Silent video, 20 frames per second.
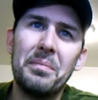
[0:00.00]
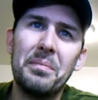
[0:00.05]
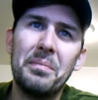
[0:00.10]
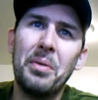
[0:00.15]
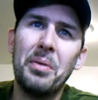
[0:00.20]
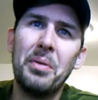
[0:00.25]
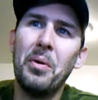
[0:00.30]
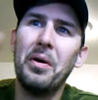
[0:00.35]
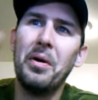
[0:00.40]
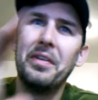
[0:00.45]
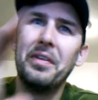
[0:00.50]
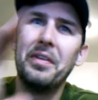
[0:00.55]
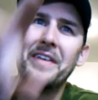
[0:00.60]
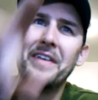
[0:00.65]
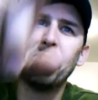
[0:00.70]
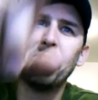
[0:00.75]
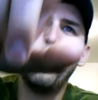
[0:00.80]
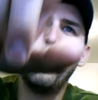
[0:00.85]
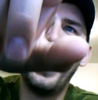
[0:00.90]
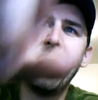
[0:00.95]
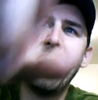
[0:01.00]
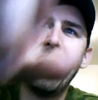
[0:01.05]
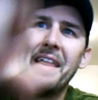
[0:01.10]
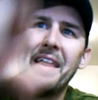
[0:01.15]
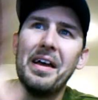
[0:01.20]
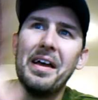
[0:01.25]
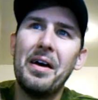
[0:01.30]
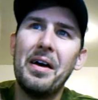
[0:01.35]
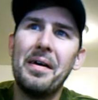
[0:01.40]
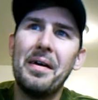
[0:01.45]
white
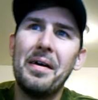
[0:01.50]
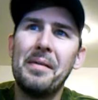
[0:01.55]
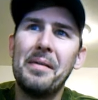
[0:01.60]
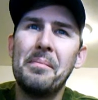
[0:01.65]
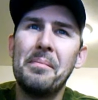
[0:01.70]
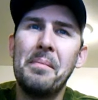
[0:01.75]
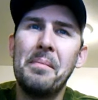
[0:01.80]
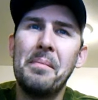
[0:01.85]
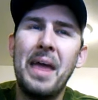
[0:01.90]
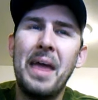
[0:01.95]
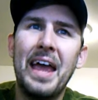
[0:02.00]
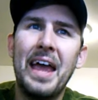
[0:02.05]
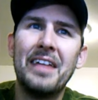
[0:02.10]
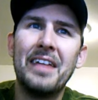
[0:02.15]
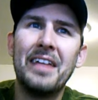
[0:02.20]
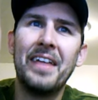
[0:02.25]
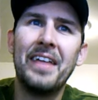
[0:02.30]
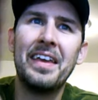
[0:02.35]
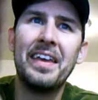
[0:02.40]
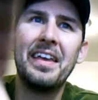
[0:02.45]
man, like